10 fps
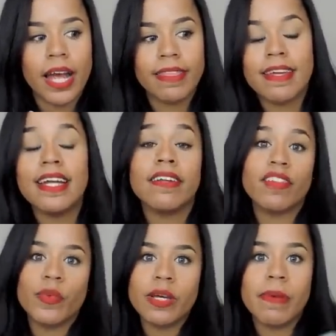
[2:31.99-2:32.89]
at the end of
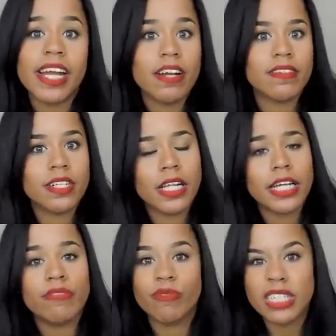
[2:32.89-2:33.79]
the week, my hair is not
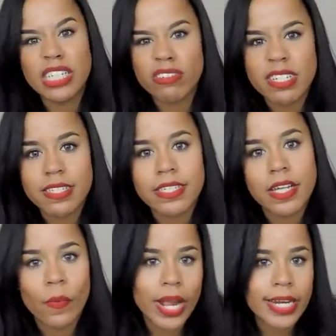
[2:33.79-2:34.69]
like really
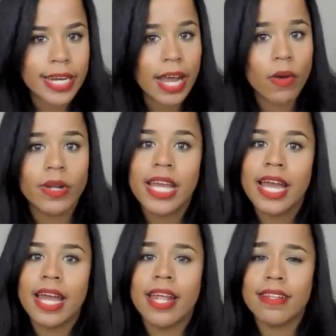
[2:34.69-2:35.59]
greasy and weighed down,
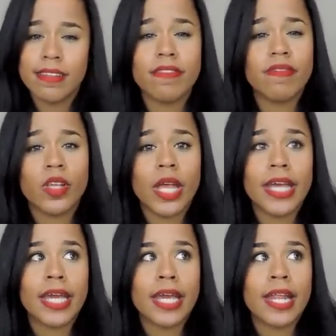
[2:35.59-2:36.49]
and it doesn't feel
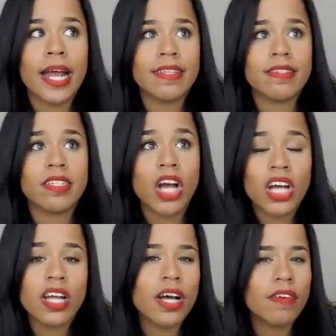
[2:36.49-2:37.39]
like it has a
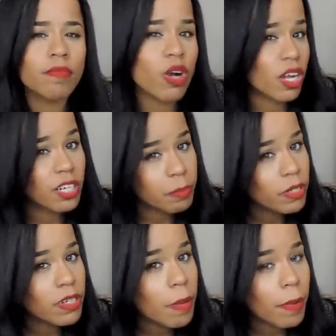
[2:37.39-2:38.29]
ton of product
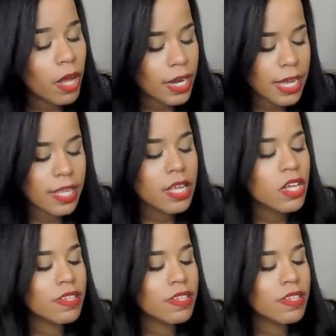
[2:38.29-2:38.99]
buildup on it.